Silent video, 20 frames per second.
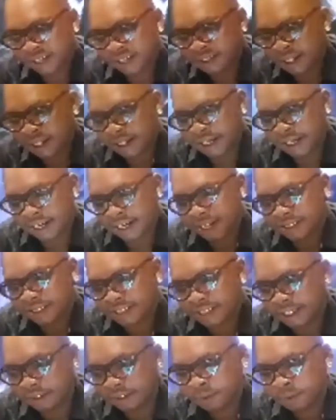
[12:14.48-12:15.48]
you can't
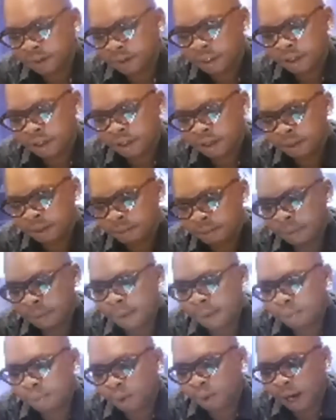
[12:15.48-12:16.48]
say. Meme
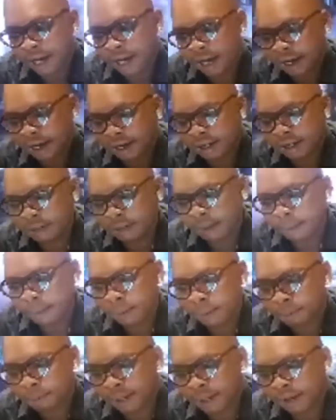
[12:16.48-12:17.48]
buana, ne ma me
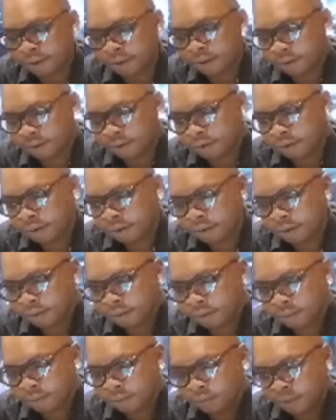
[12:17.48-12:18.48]
mponano.
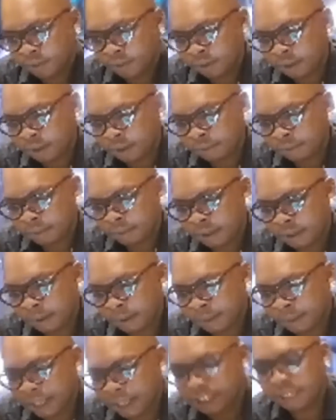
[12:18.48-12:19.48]
Ne ma me
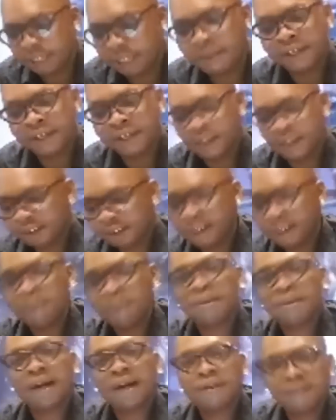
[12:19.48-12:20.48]
achi ni be yie no ne
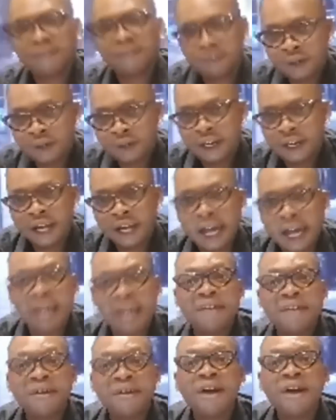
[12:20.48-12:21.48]
mponano. Eh ne
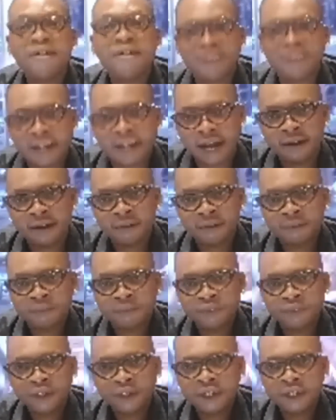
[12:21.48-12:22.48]
real father.
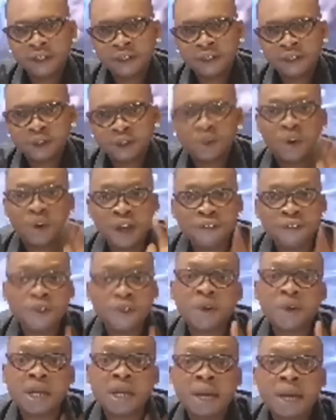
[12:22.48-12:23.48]
So if you
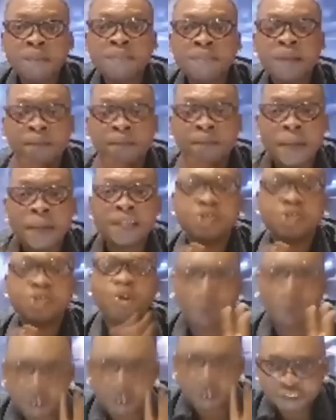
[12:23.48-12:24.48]
claim the man is your
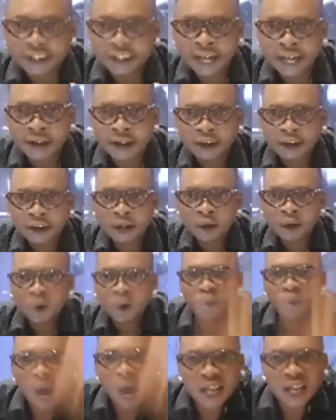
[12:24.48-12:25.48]
real father,
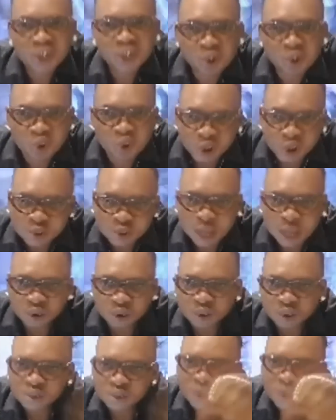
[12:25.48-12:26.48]
why do you go to
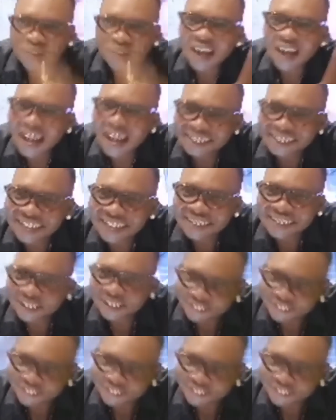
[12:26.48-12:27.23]
Atonsu and go and attack the French